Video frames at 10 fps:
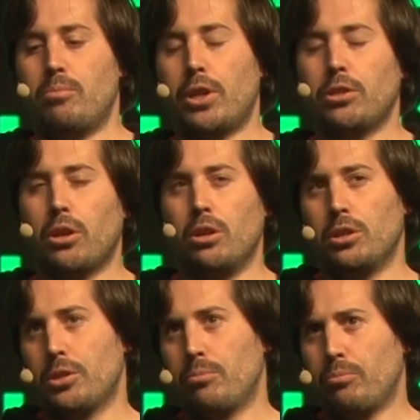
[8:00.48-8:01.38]

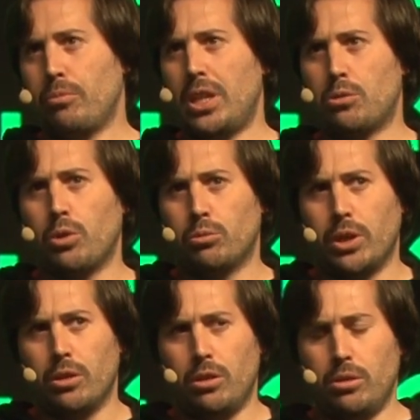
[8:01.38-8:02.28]
protocols is what we
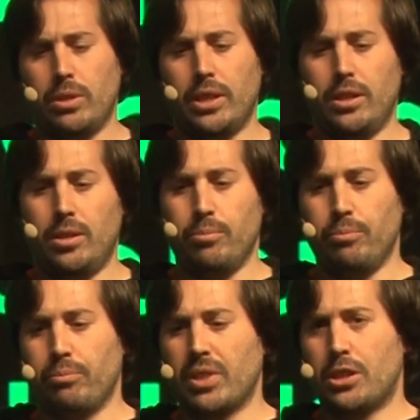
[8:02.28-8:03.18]
call
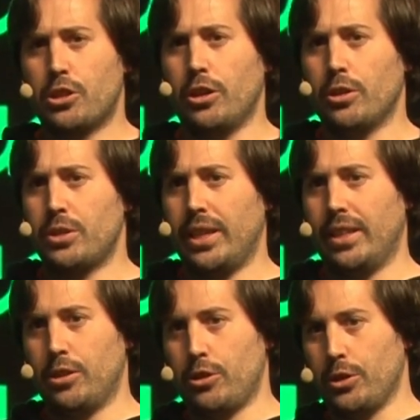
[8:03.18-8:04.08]
Schnorr
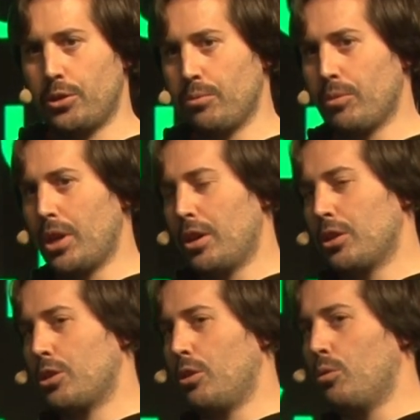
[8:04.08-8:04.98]
signatures.
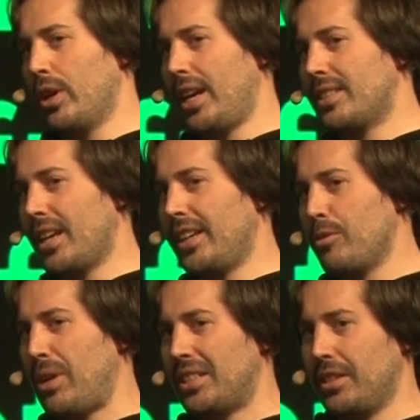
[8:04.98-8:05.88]
So when I sign a
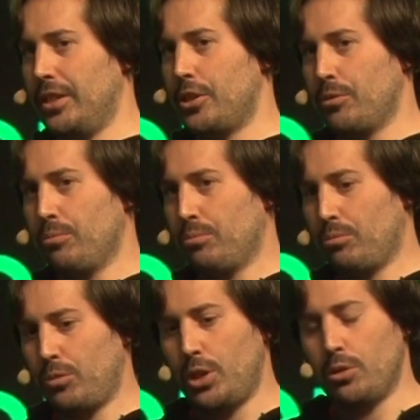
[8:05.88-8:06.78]
message
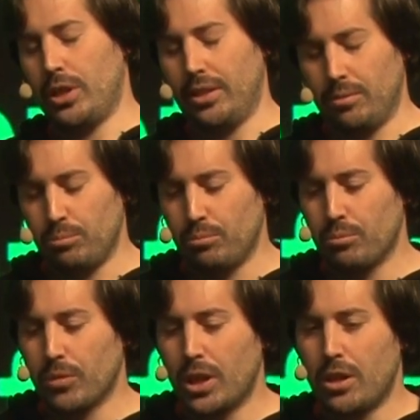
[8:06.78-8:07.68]
using
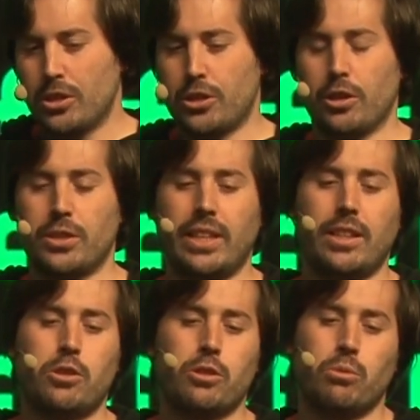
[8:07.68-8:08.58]
Schnorr
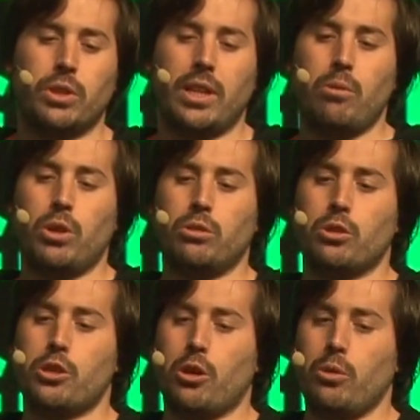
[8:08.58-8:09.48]
signatures, what I want to
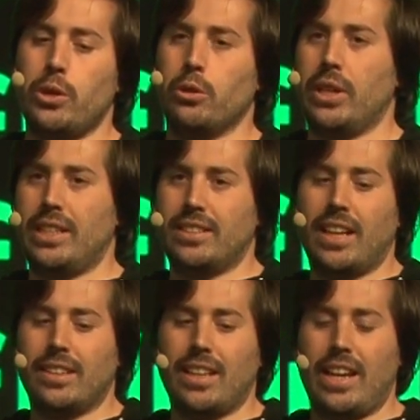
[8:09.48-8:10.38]
show you is
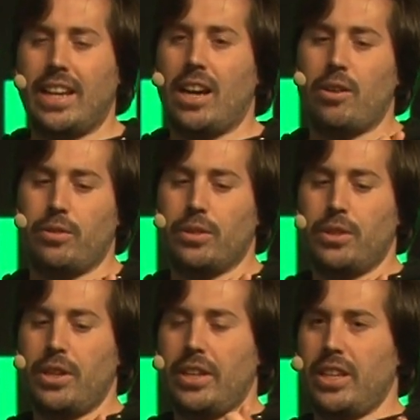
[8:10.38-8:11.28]
that I have
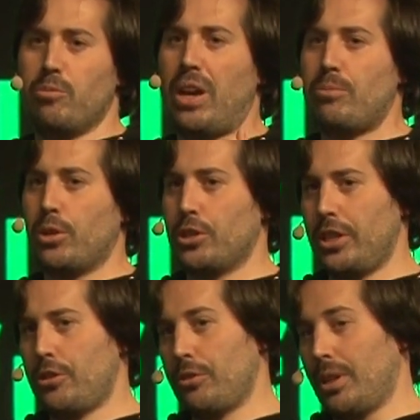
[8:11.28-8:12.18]
in my
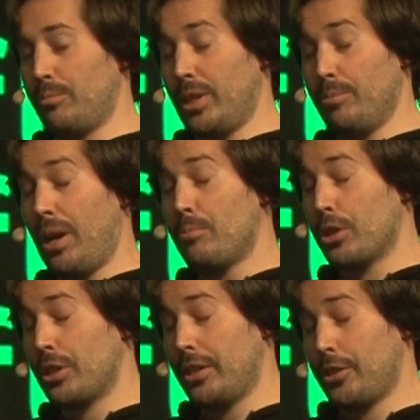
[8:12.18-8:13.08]

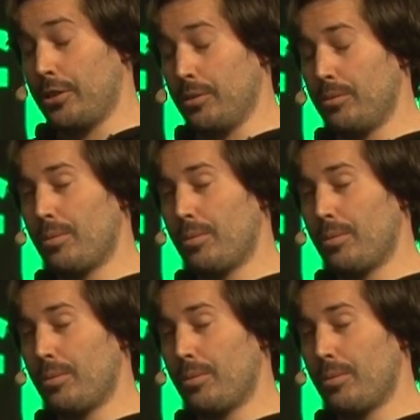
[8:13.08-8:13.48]
possession